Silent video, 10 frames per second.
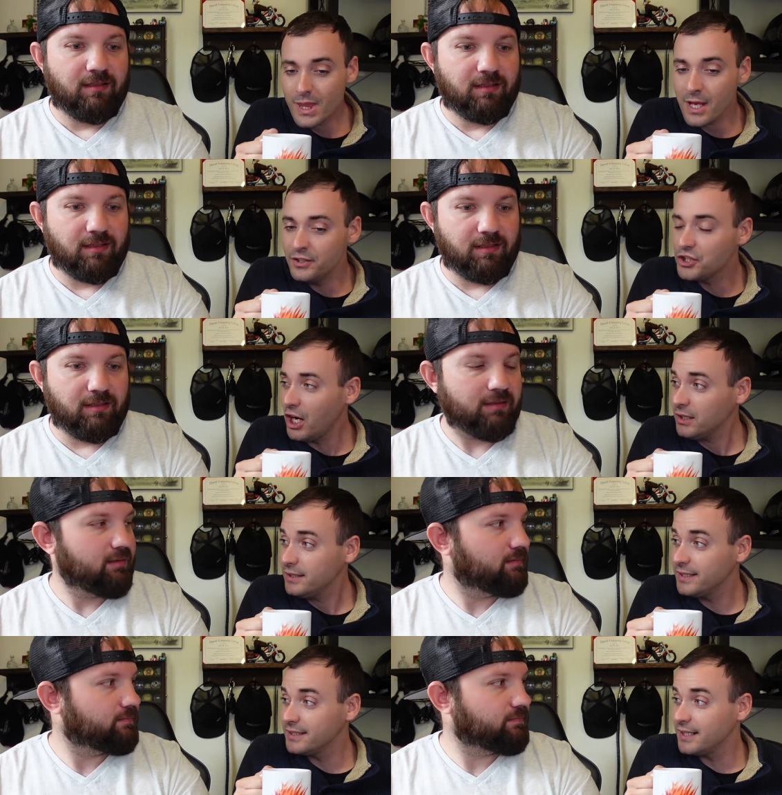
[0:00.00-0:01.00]
Speaker 1: the chocolate
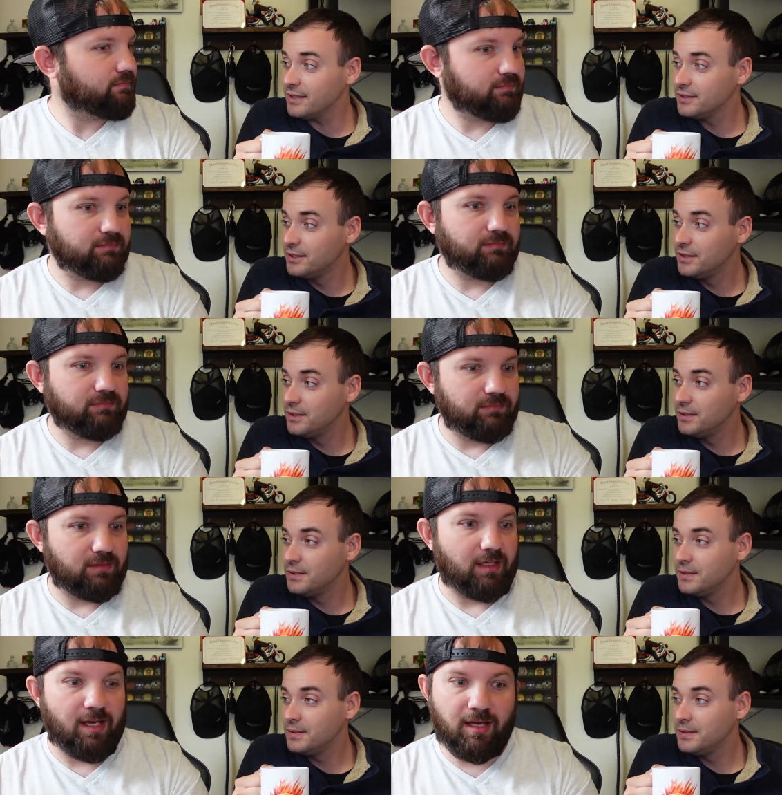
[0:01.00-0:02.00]
in there.
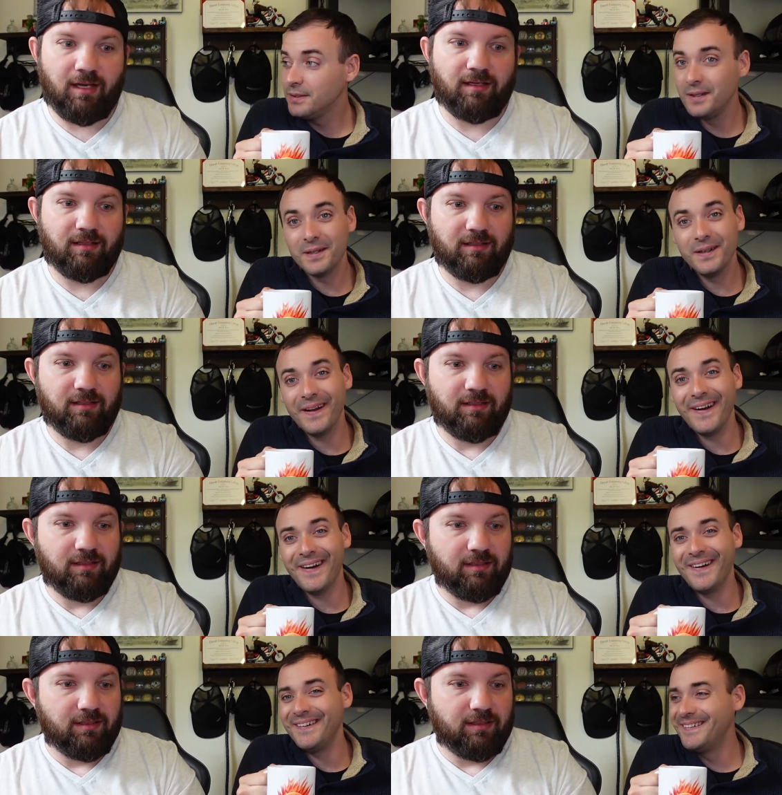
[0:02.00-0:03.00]
Yeah.
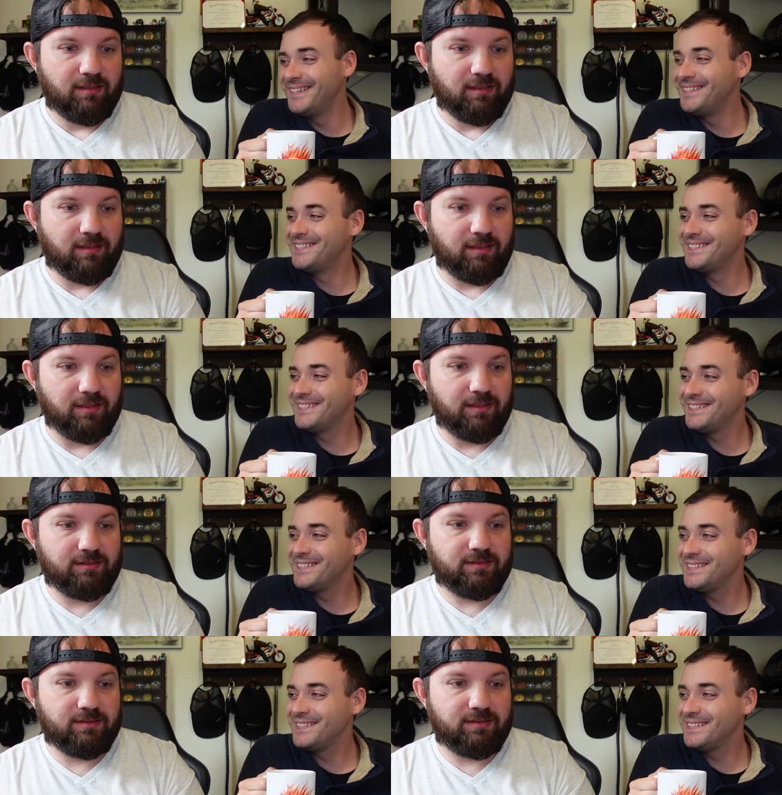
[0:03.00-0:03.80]
Yeah. Good